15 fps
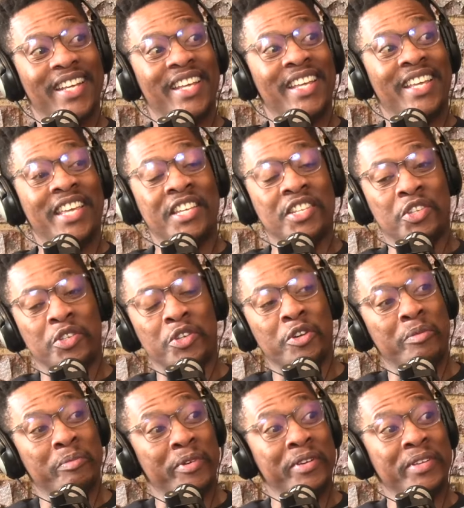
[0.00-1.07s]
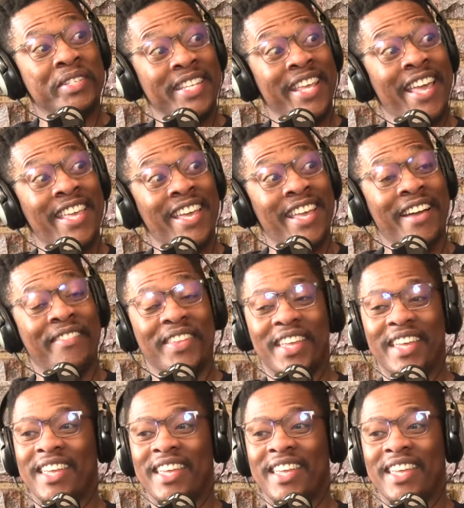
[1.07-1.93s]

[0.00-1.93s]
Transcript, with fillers: Was his long sermons. Yeah, yeah, yeah.